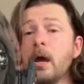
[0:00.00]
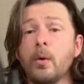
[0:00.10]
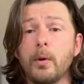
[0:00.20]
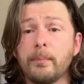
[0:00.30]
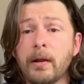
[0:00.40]

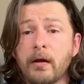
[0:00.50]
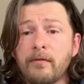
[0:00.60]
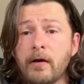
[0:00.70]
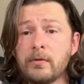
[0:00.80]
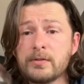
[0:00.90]
With plug
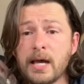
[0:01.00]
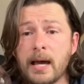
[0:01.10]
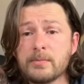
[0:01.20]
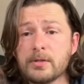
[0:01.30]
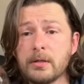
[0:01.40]
phones,
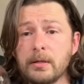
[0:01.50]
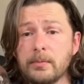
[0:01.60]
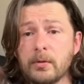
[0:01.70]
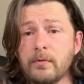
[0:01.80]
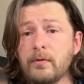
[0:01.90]
absolutely
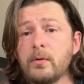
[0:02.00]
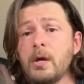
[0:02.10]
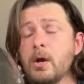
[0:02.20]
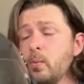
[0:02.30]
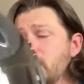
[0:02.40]
beautiful.
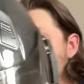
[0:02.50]
With